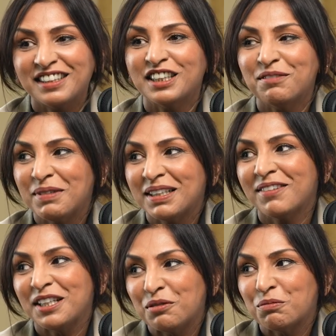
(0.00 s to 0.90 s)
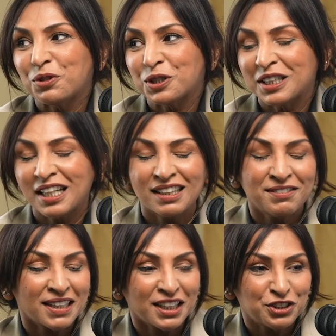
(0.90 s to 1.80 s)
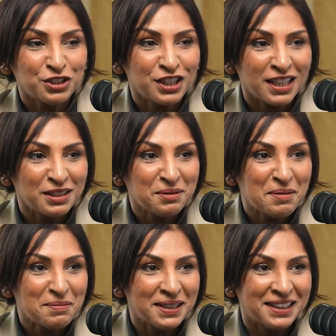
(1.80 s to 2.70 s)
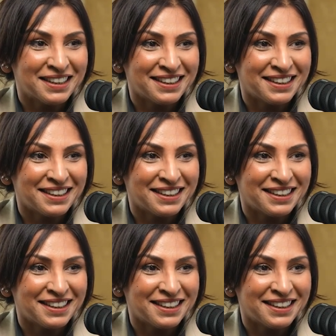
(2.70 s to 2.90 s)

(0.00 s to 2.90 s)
that's something very important that even I should try and remember.